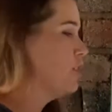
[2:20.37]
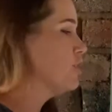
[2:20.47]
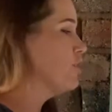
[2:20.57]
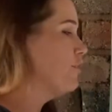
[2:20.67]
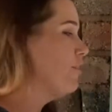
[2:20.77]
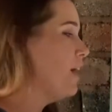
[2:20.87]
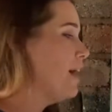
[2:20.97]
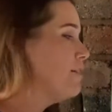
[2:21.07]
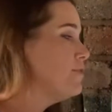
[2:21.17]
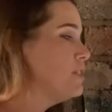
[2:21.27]
So
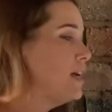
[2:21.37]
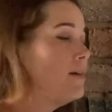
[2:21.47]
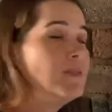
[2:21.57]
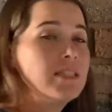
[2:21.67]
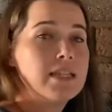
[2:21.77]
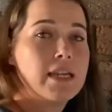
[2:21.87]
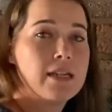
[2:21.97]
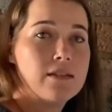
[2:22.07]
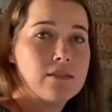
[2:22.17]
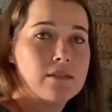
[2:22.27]
5 times
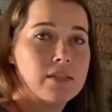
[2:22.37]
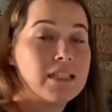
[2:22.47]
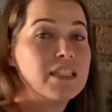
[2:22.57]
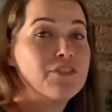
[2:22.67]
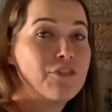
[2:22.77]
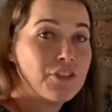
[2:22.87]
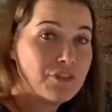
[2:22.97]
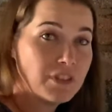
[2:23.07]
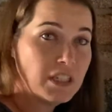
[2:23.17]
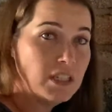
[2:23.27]
10 is
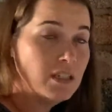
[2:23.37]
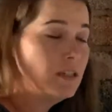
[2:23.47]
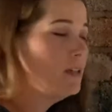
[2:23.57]
50.